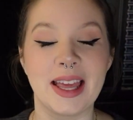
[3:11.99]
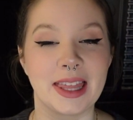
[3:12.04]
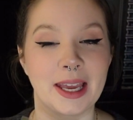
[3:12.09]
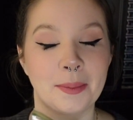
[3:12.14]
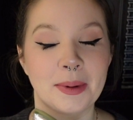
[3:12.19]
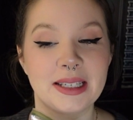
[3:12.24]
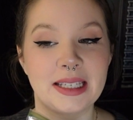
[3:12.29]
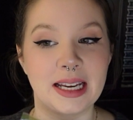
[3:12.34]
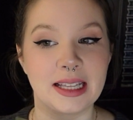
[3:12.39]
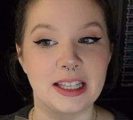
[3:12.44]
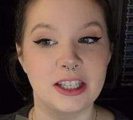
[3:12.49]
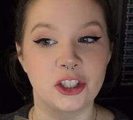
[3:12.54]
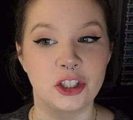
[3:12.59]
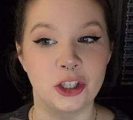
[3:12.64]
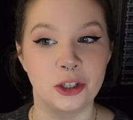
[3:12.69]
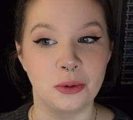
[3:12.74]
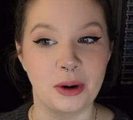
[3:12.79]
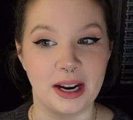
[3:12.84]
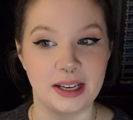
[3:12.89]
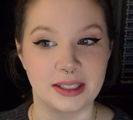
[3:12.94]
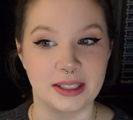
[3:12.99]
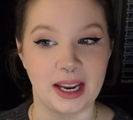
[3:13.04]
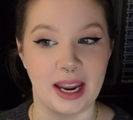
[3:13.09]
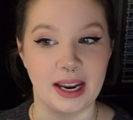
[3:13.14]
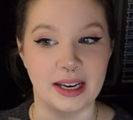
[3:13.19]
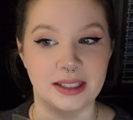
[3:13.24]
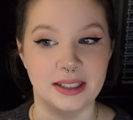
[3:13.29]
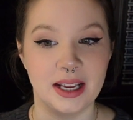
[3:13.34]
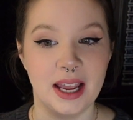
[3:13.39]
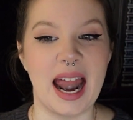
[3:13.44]
I think I'm gonna take these two rice
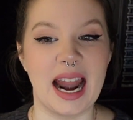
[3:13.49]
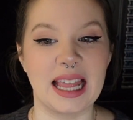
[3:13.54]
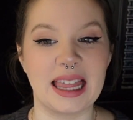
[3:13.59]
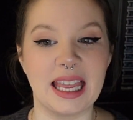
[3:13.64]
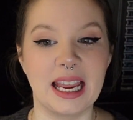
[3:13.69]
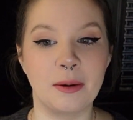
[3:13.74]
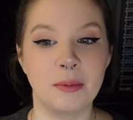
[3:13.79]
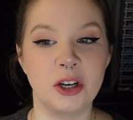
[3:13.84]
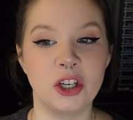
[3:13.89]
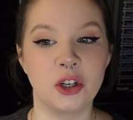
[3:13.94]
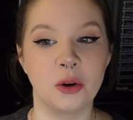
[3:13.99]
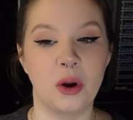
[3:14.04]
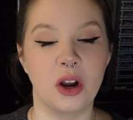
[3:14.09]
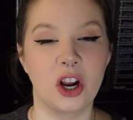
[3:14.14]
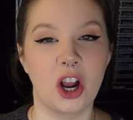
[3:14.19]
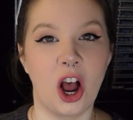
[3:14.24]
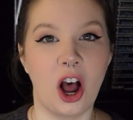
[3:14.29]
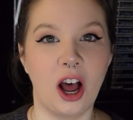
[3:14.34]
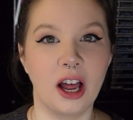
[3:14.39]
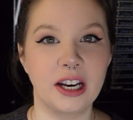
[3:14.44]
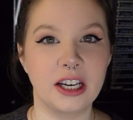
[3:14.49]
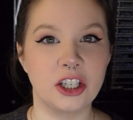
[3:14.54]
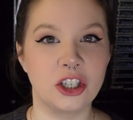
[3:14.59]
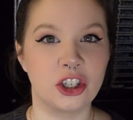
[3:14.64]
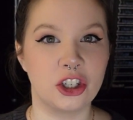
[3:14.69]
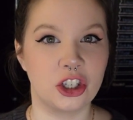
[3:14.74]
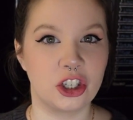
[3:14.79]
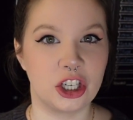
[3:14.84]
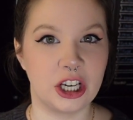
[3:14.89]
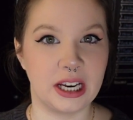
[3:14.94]
cakes and I think I'm gonna do a
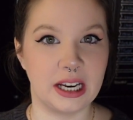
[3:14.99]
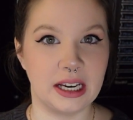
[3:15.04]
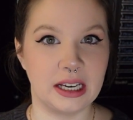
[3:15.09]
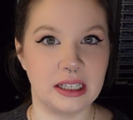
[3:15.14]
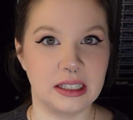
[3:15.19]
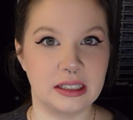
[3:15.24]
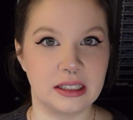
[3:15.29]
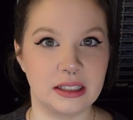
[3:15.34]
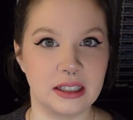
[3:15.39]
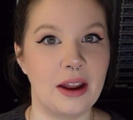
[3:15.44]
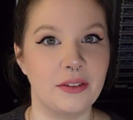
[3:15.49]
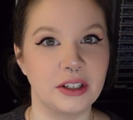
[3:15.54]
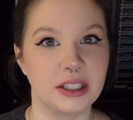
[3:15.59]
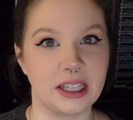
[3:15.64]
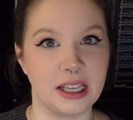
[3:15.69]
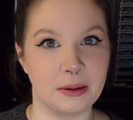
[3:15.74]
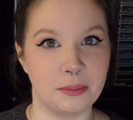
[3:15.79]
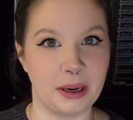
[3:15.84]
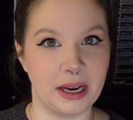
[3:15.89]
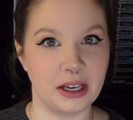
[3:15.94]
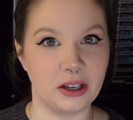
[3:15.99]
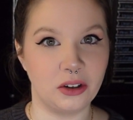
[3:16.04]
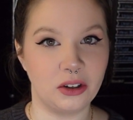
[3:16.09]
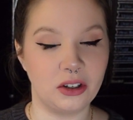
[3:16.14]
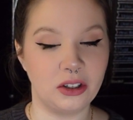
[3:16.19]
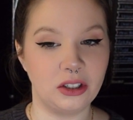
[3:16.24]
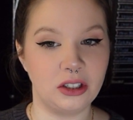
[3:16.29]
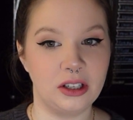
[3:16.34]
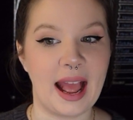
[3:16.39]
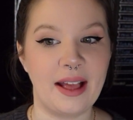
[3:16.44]
cottage cheese, everything
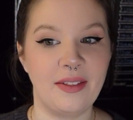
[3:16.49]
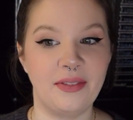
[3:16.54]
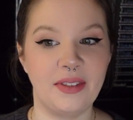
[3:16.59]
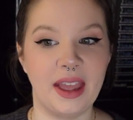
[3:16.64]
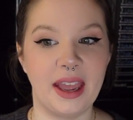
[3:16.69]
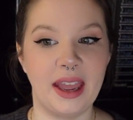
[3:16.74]
bagel, and